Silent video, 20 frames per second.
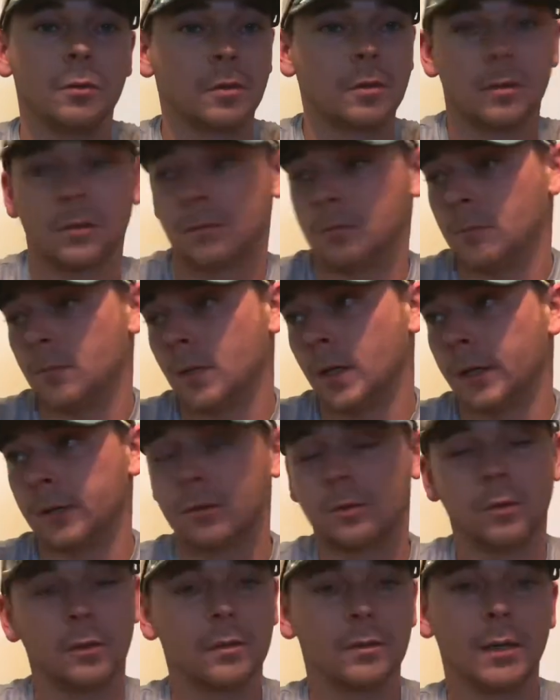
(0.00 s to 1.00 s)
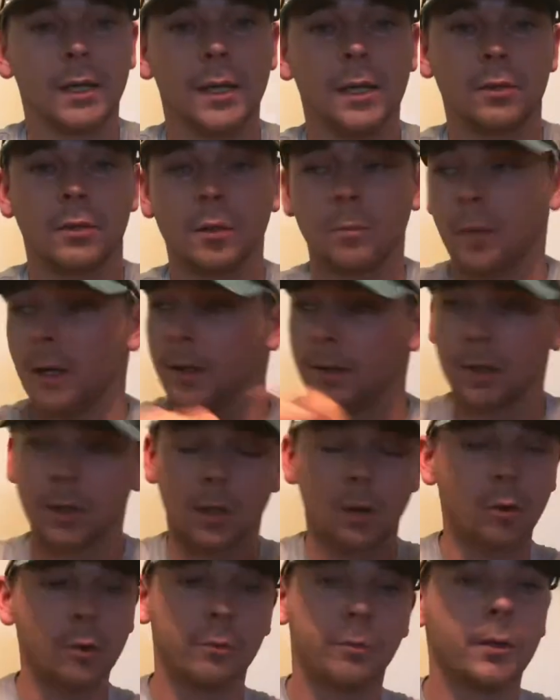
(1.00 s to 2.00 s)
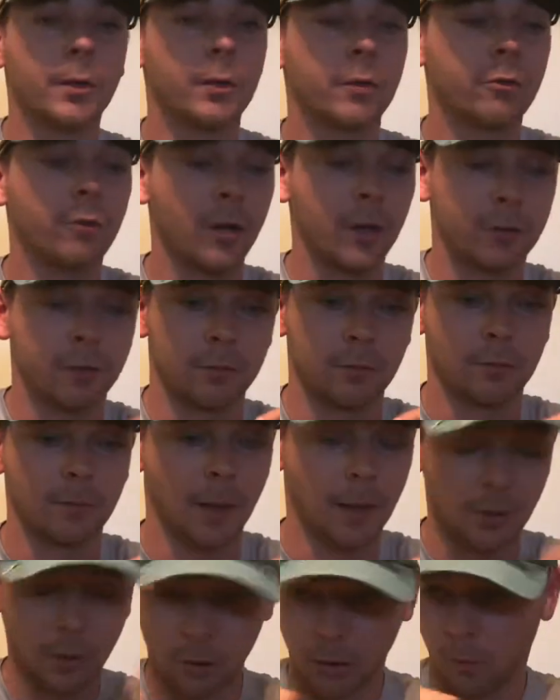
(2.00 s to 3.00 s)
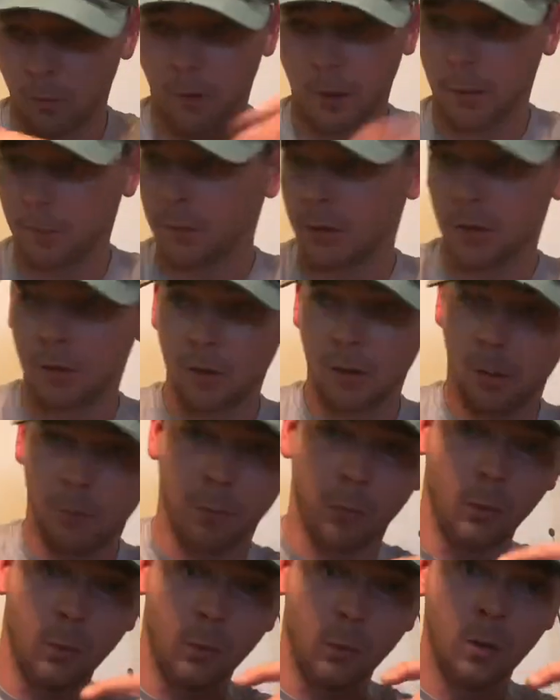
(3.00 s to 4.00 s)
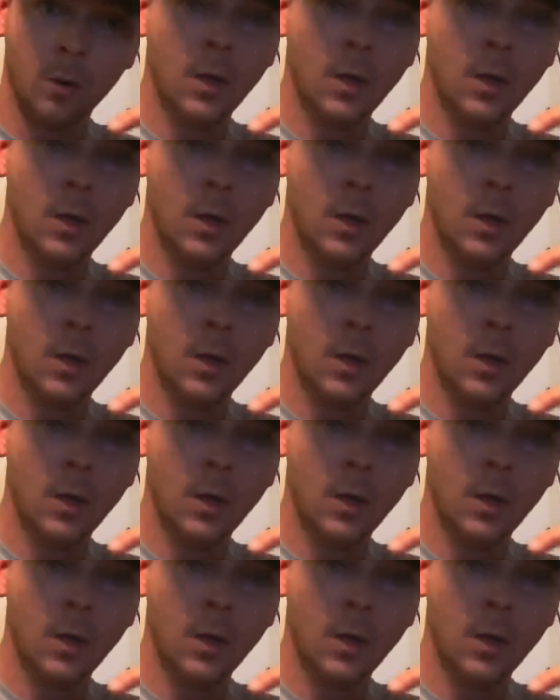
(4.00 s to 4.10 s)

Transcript: because as soon as they eat your bait, they're going for the structure, and you don't want them to, you know, pull